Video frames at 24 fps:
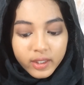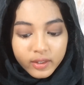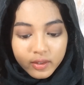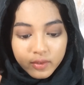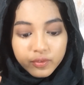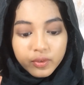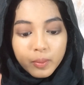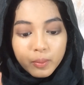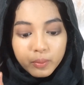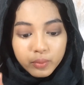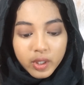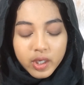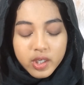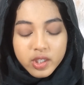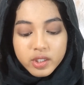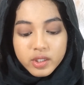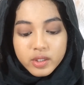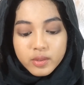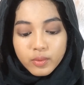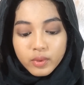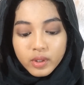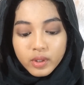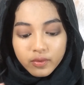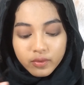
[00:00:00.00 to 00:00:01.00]
a different
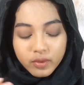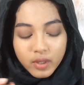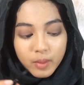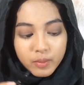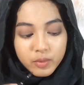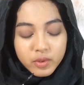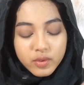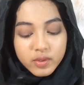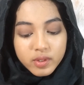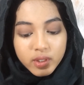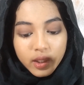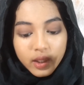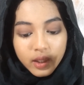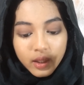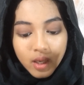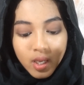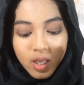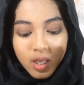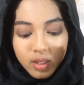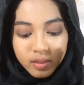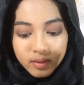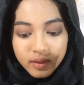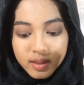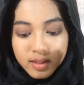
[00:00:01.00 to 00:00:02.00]
brush whenever I'm
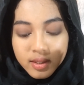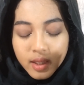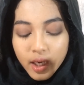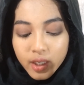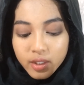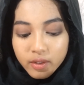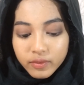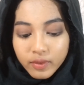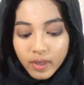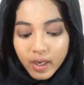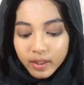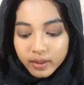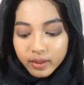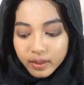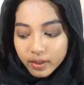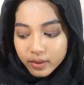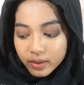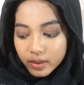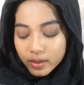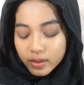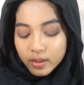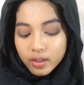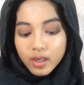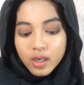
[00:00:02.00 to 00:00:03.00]
using this kind of
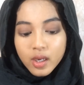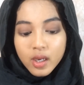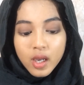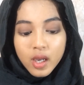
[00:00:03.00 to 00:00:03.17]
eyeliner.